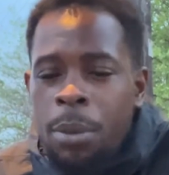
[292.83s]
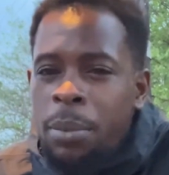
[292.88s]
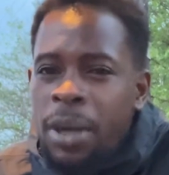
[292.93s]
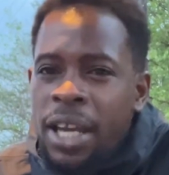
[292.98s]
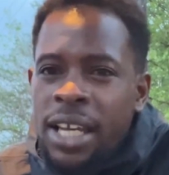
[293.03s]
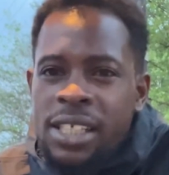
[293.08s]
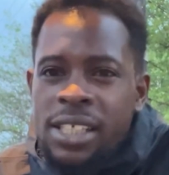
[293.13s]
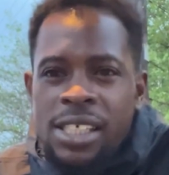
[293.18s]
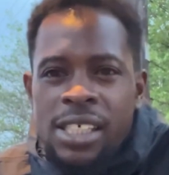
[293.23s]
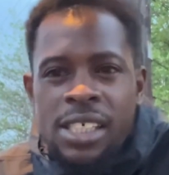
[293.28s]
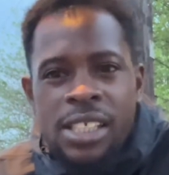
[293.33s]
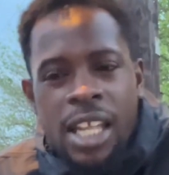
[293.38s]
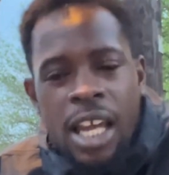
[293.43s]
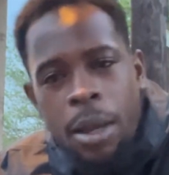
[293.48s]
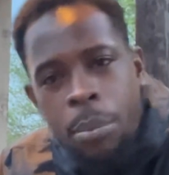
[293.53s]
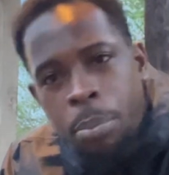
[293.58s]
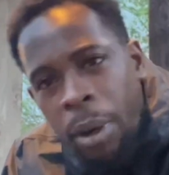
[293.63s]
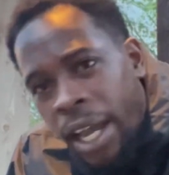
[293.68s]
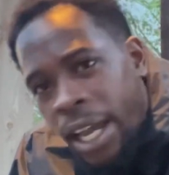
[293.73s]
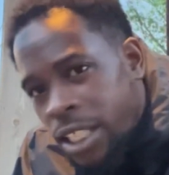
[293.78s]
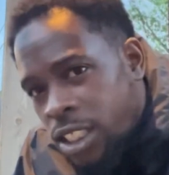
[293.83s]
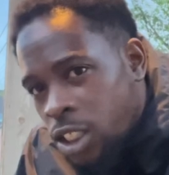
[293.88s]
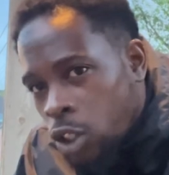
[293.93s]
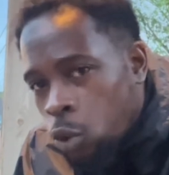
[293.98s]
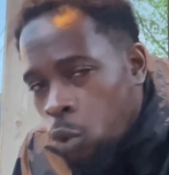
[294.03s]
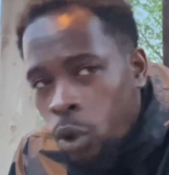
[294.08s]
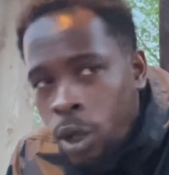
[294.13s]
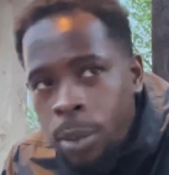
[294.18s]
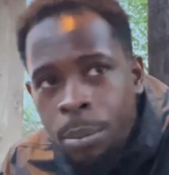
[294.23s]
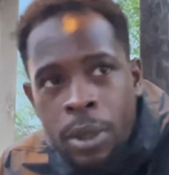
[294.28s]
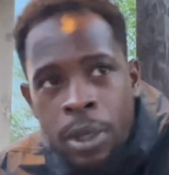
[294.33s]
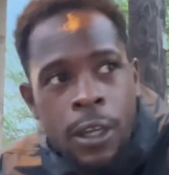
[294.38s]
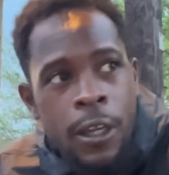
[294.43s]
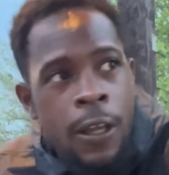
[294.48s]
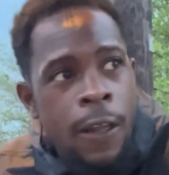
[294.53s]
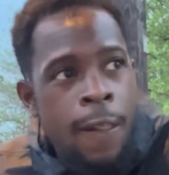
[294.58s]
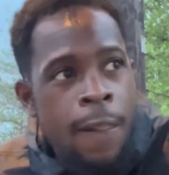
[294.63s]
man. Just stay patient with me.